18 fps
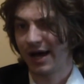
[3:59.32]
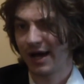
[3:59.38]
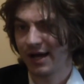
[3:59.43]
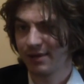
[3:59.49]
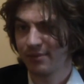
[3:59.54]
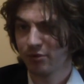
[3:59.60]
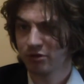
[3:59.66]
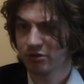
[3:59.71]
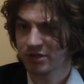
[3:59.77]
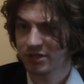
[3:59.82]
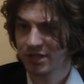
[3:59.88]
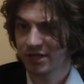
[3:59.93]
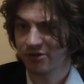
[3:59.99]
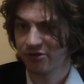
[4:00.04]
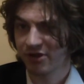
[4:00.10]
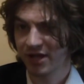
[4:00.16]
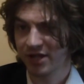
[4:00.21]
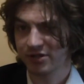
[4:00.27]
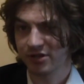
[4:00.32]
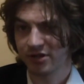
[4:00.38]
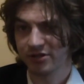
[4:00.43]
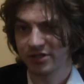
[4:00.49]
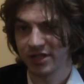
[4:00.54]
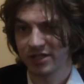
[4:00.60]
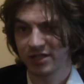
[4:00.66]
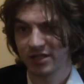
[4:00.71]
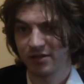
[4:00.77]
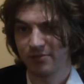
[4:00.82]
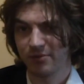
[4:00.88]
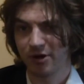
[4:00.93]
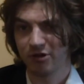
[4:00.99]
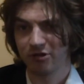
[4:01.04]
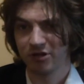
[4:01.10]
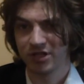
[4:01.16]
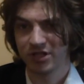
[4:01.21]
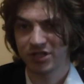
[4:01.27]
I mostly create content in
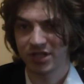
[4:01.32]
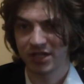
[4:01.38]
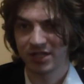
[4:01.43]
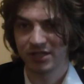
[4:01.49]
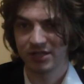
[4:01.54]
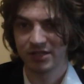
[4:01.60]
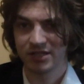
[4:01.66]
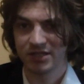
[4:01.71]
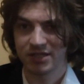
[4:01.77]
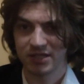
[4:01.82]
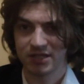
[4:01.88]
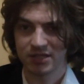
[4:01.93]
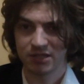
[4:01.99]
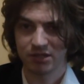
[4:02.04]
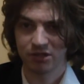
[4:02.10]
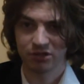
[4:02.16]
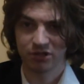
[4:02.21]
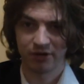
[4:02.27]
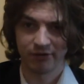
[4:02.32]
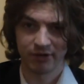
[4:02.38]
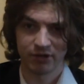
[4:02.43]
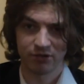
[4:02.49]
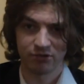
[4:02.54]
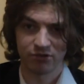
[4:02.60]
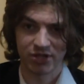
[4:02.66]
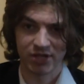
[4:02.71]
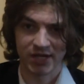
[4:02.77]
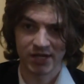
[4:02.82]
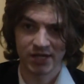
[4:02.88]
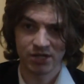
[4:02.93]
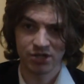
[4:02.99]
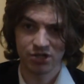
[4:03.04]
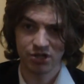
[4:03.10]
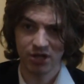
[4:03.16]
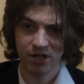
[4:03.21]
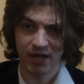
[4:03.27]
Polish and this is not going to
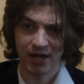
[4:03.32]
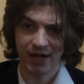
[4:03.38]
change.